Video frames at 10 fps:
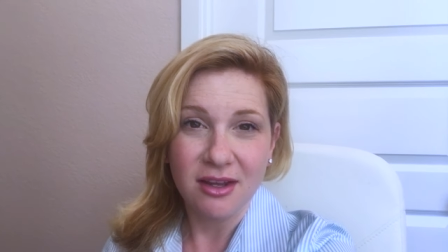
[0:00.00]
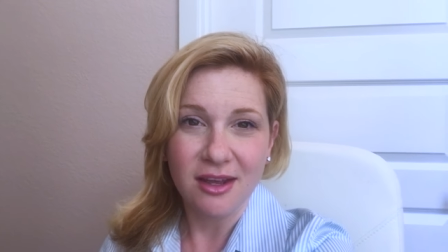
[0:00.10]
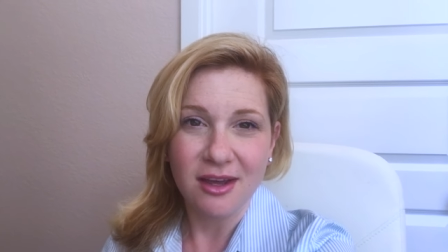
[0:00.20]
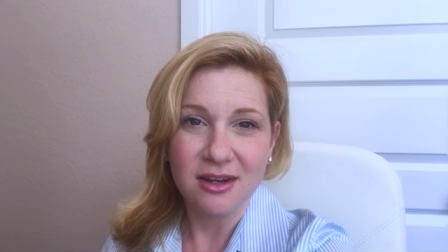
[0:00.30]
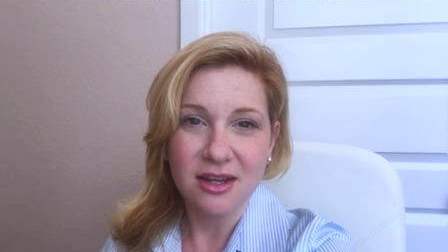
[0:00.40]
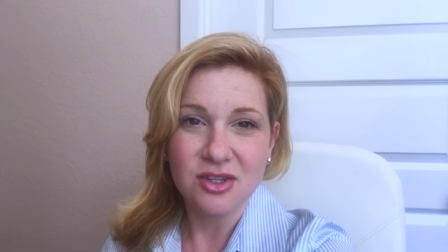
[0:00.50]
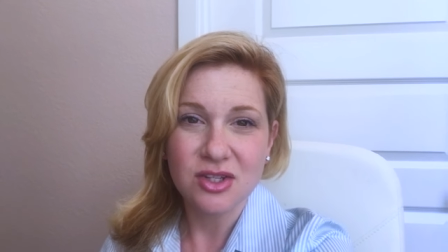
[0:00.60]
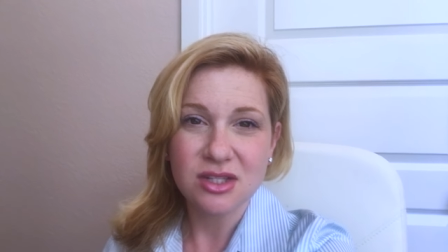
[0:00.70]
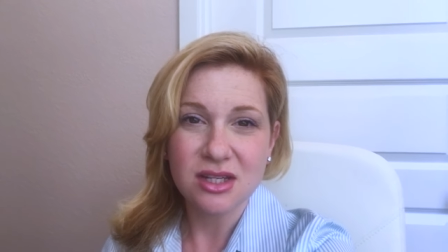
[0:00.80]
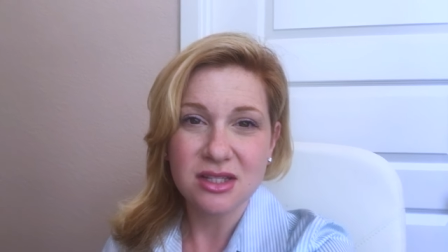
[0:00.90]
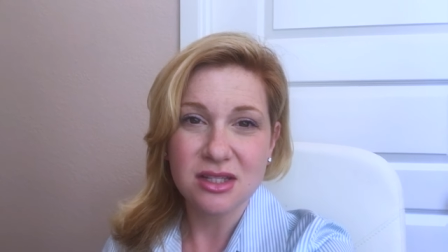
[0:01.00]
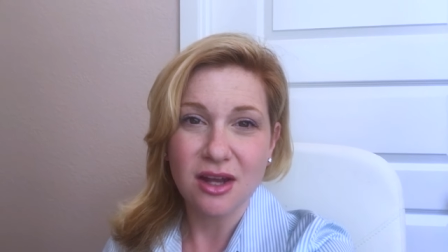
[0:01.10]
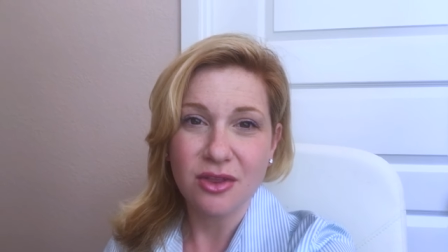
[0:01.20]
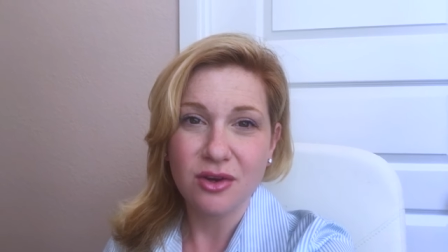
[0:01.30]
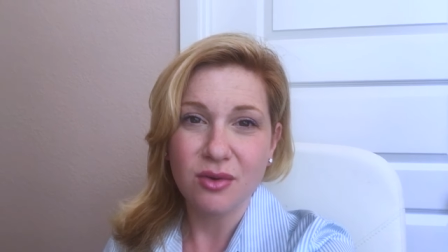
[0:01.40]
And it just is
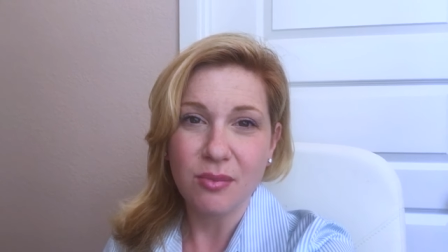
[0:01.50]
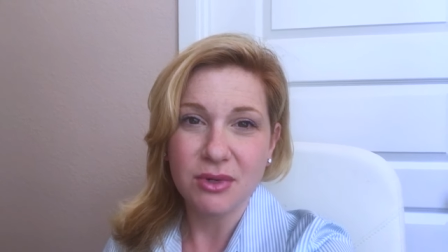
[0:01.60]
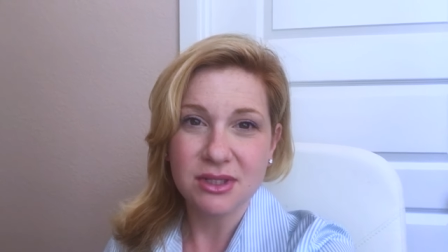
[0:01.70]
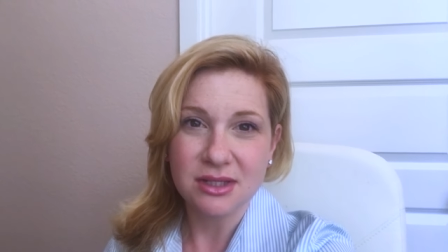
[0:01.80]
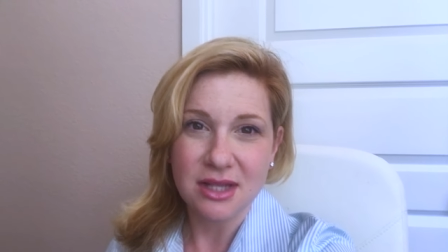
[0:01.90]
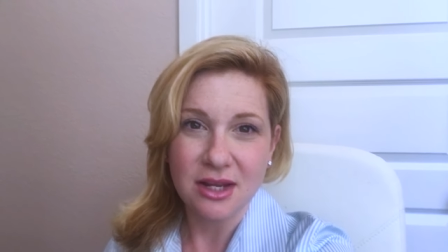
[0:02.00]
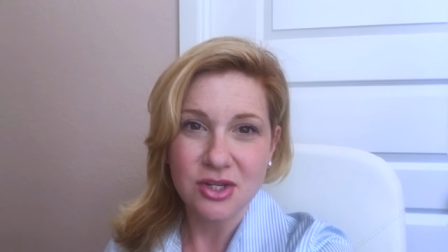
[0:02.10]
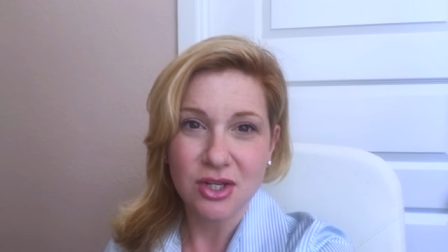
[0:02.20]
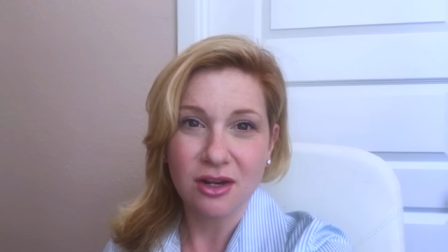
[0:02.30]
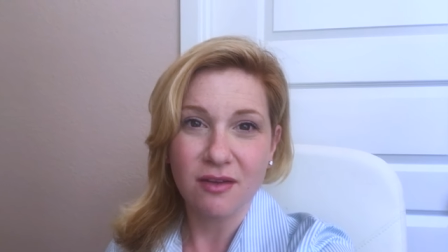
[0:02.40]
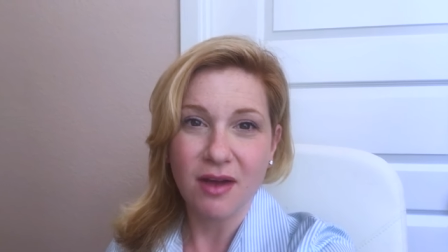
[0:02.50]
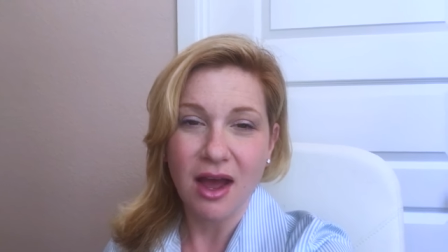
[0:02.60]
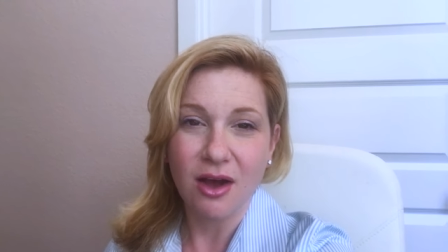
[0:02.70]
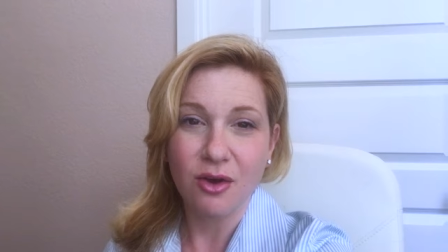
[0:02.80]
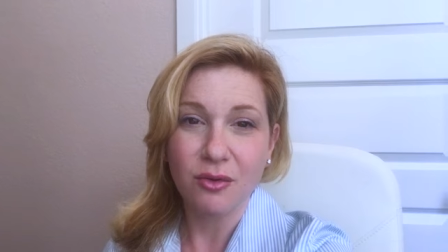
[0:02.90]
another representation of
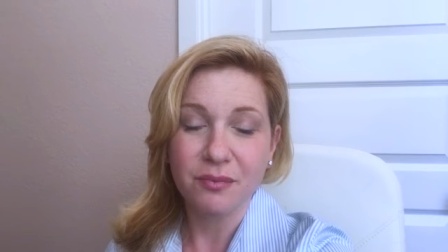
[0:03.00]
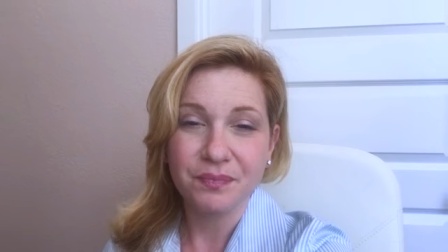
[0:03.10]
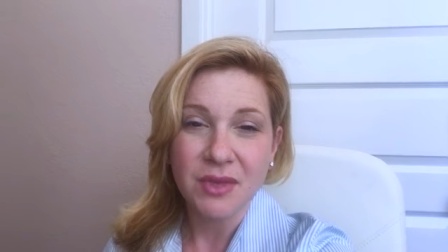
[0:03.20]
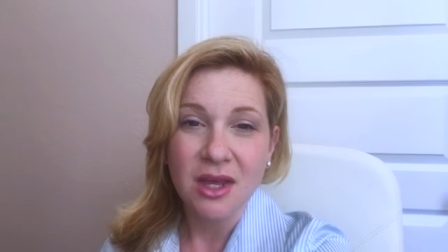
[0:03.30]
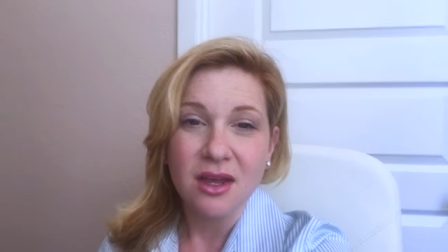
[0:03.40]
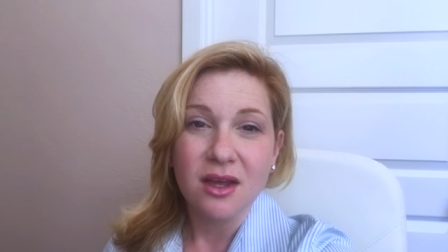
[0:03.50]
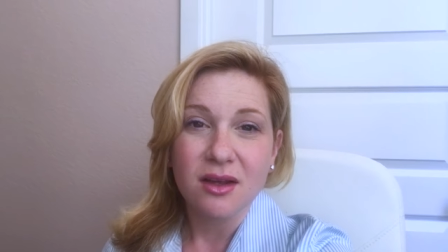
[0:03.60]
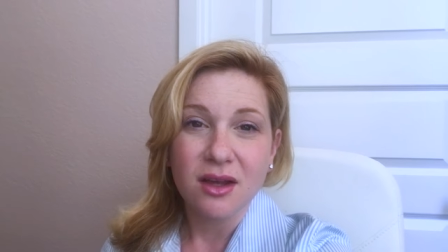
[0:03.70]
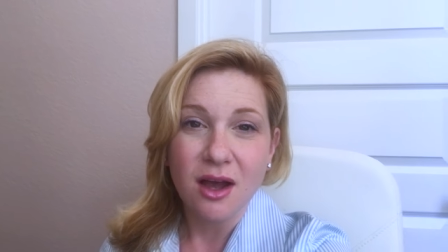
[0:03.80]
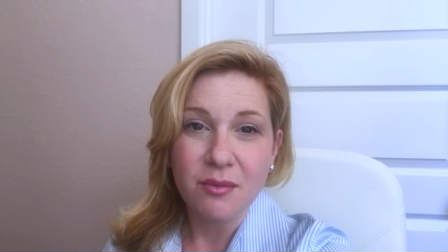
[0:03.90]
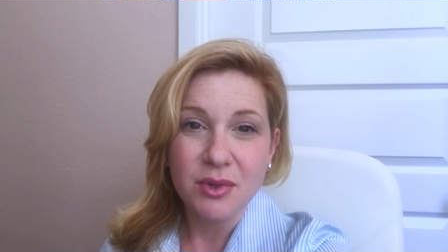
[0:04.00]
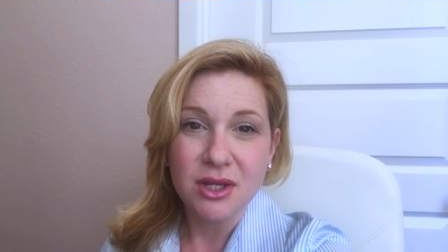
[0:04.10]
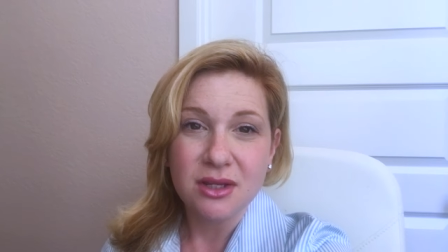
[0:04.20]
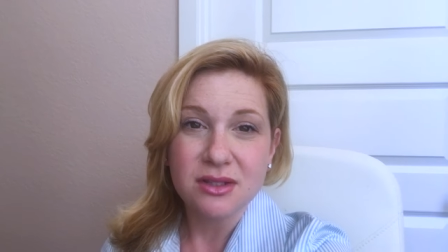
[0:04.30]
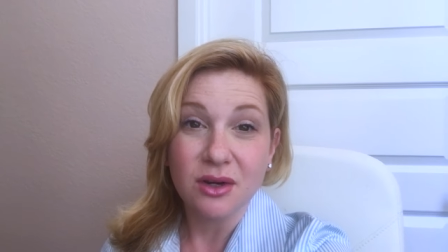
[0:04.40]
how
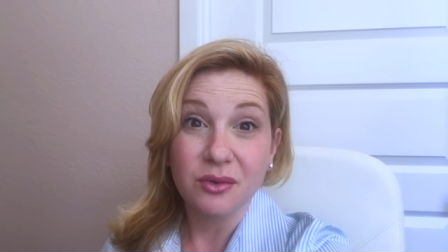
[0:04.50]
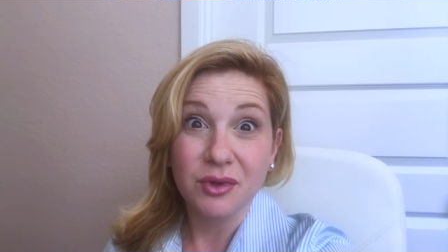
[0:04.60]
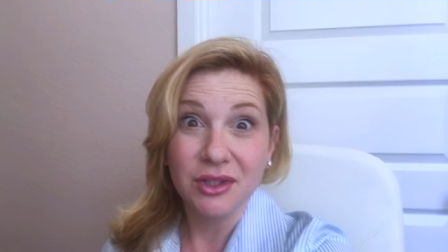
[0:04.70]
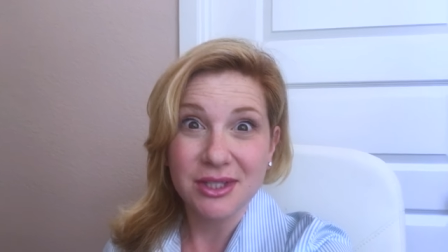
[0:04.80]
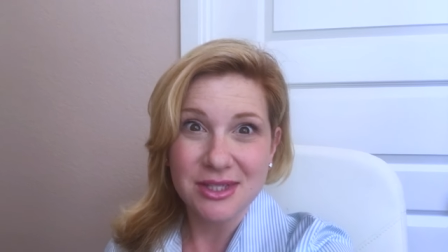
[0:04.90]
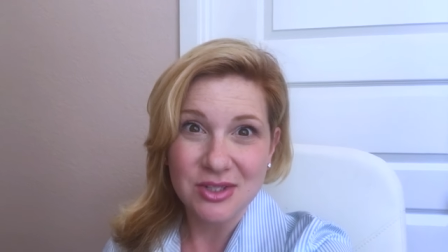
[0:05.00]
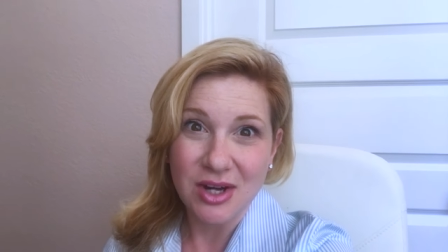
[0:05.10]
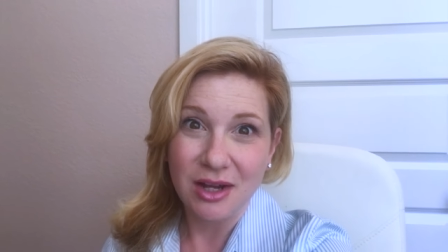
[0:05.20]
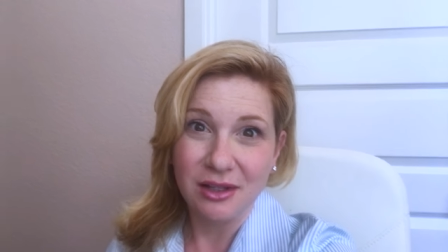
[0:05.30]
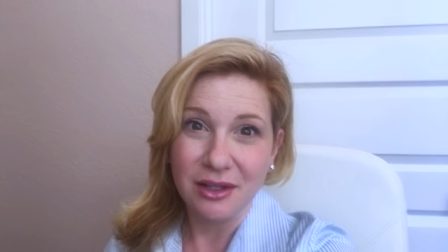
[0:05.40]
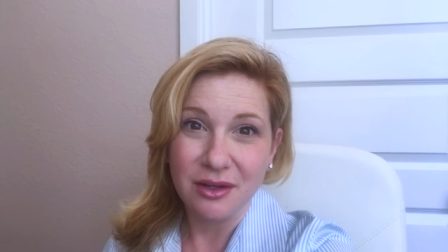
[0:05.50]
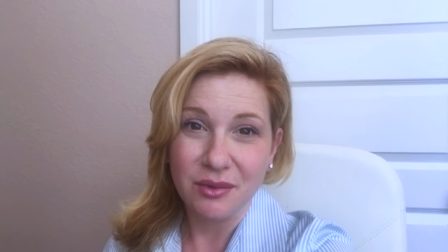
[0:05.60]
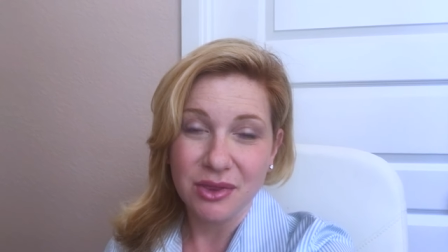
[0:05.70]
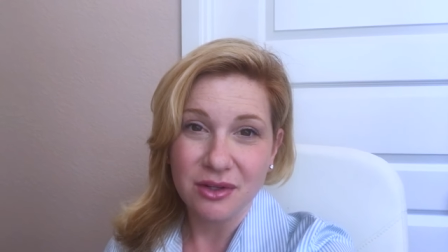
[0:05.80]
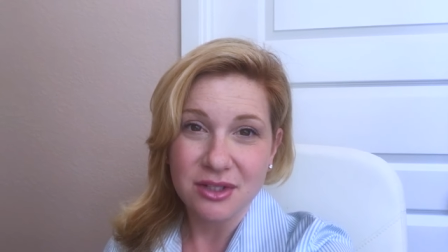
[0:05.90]
companies are really struggling
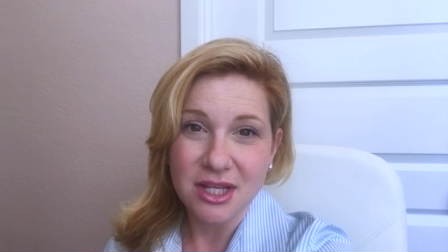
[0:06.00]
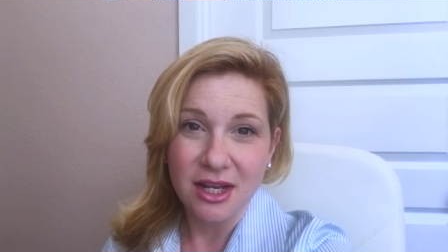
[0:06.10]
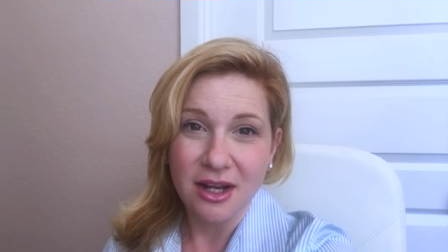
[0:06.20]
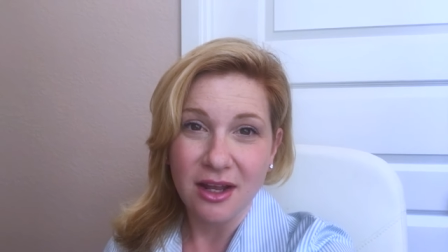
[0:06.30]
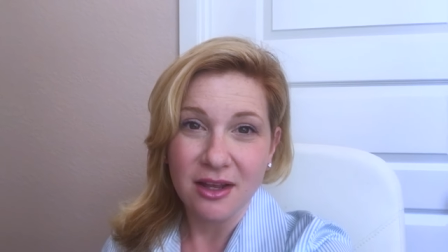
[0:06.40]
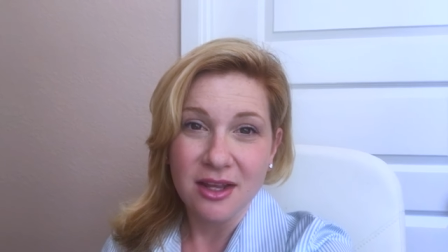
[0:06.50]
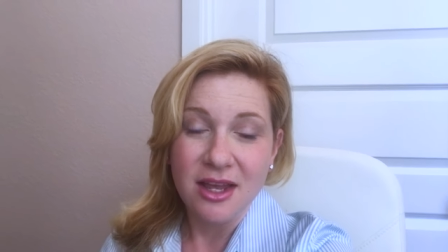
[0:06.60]
with their data,